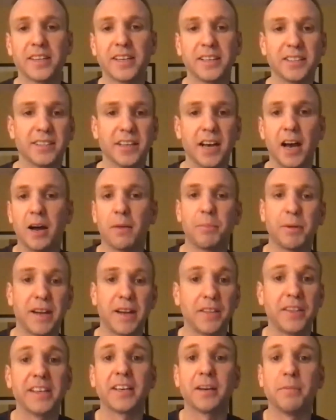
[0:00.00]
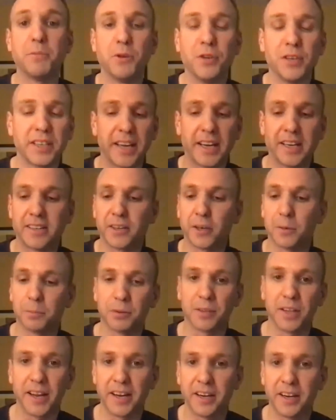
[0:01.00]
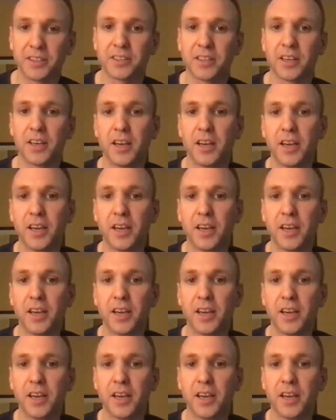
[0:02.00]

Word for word: things up and how they communicate to their players